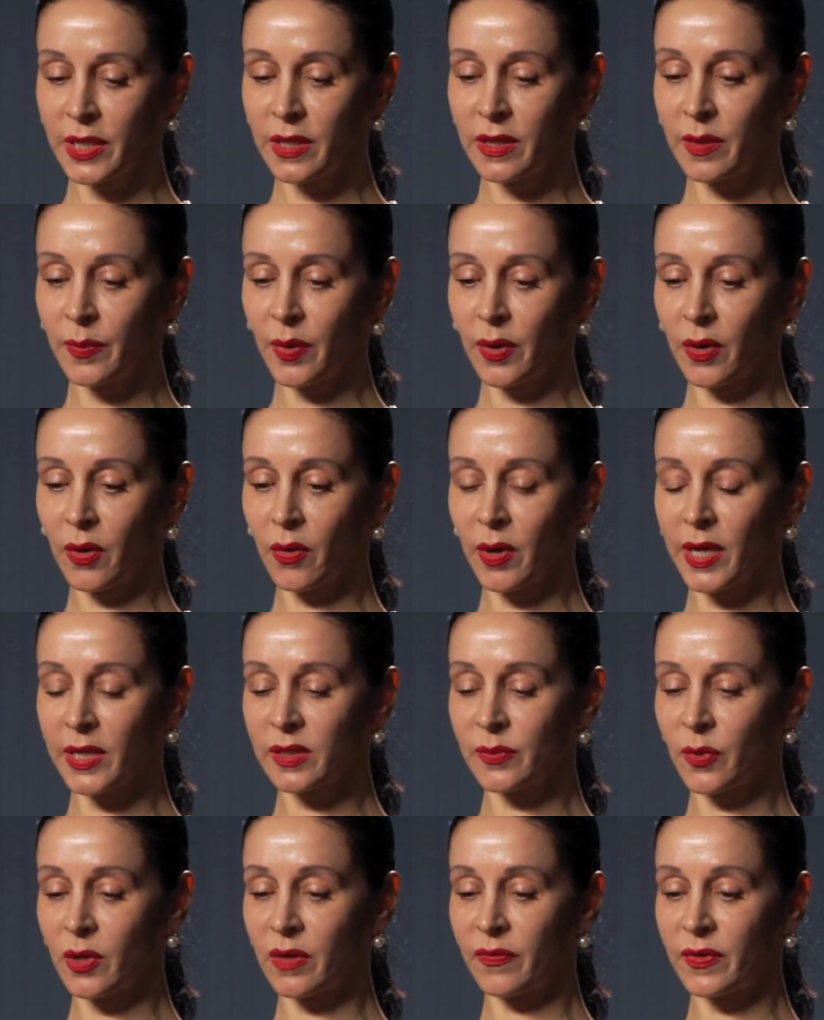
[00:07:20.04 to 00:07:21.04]
say the Baroque
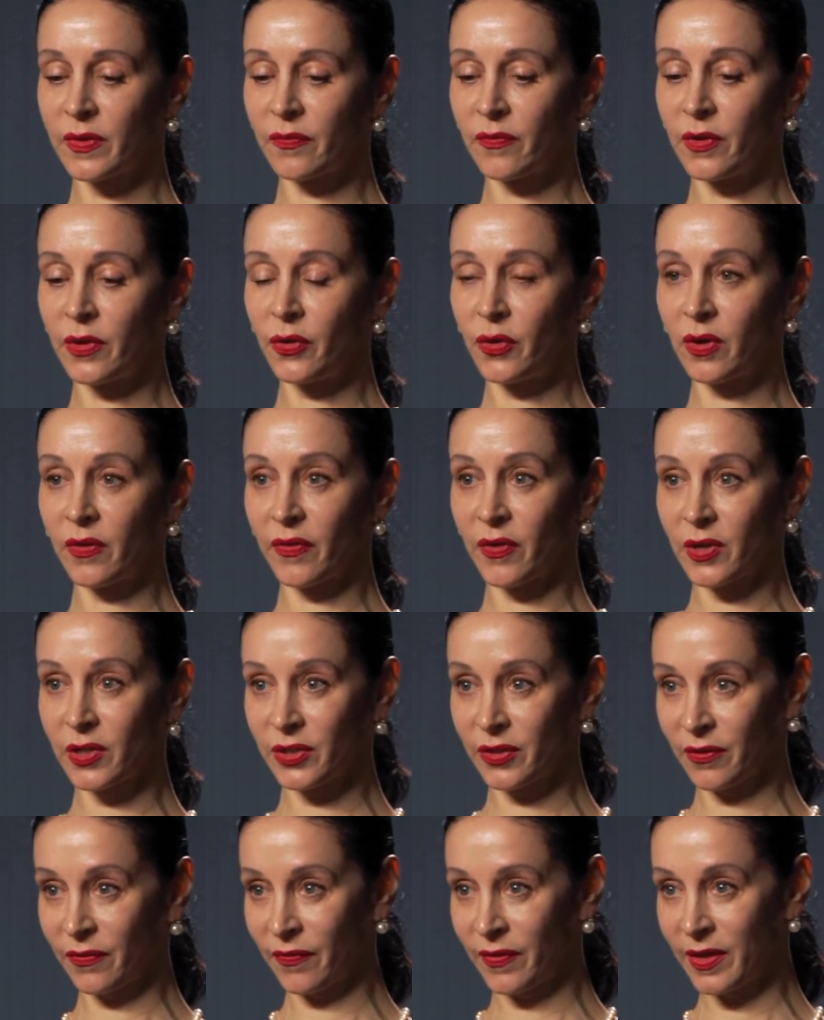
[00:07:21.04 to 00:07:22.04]
has more of a
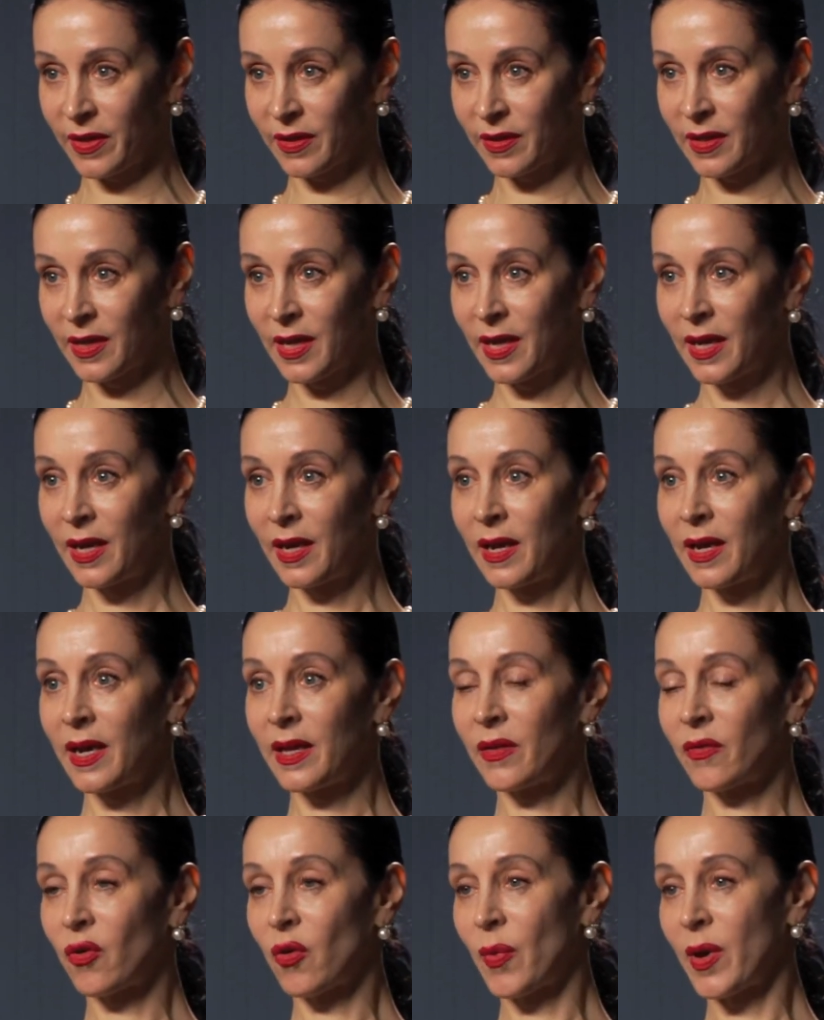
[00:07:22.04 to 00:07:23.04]
universal feel,
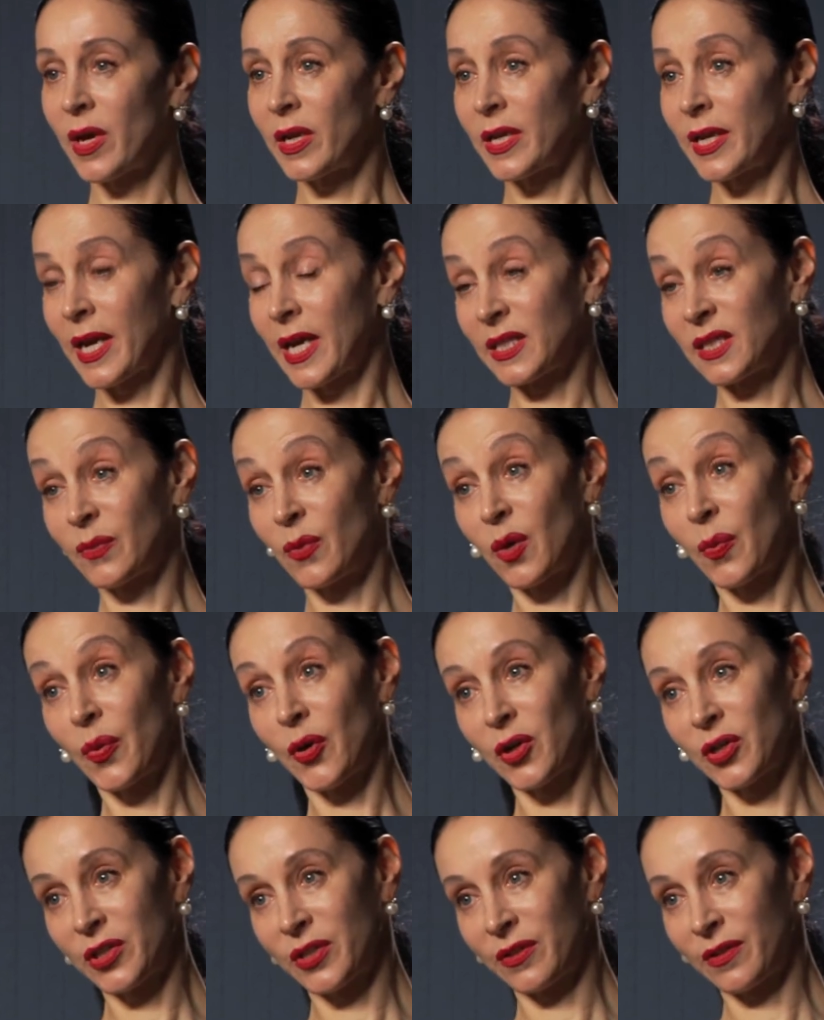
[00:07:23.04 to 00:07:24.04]
and the Romantic has a more
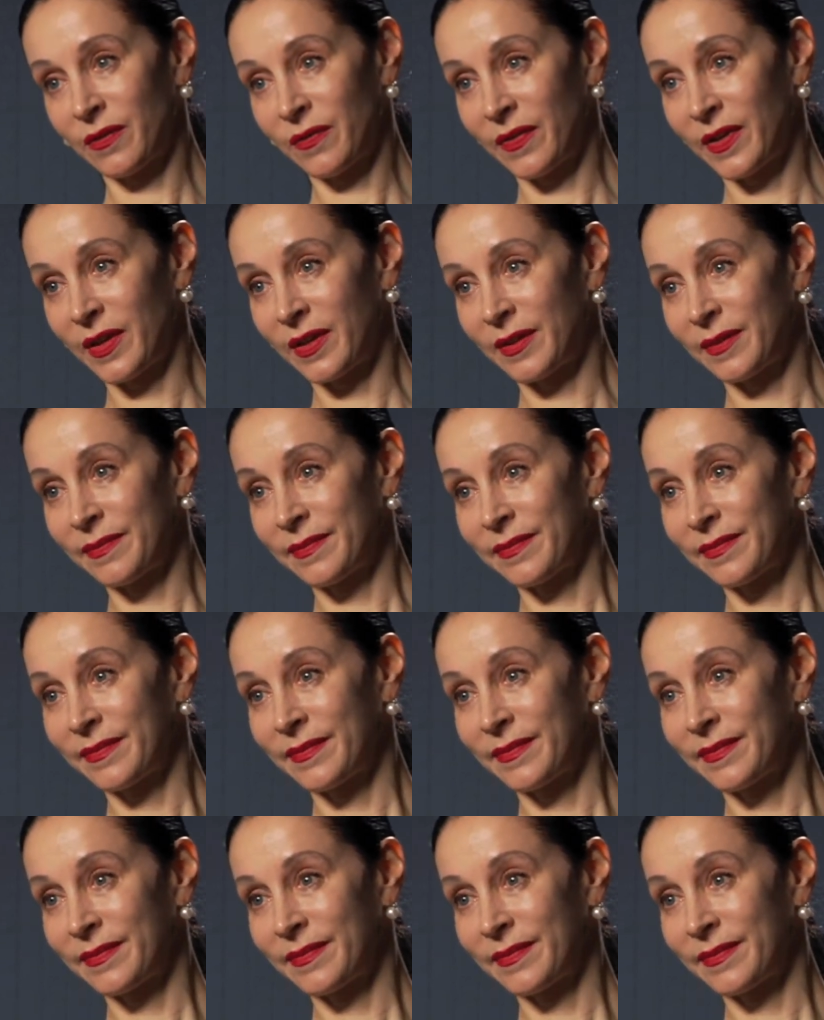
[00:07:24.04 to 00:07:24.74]
personal feel.